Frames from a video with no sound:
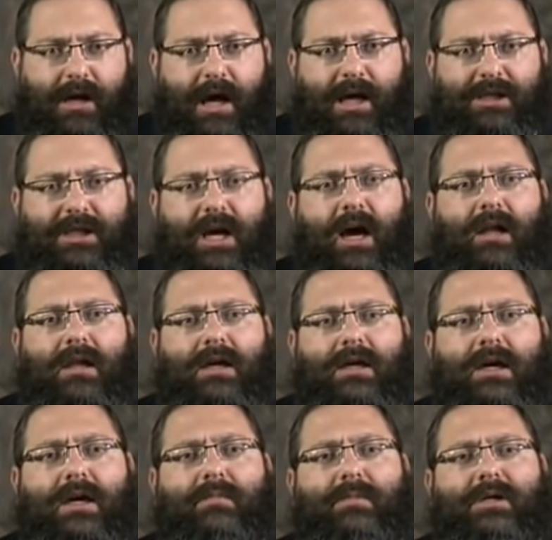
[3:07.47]
As
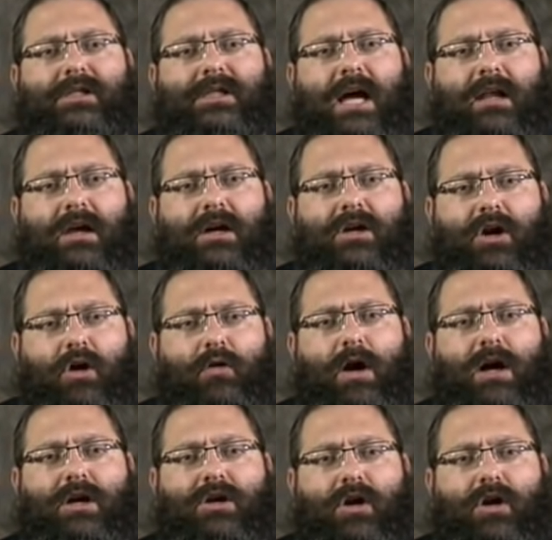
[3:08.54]
Halakim is Salach Noach,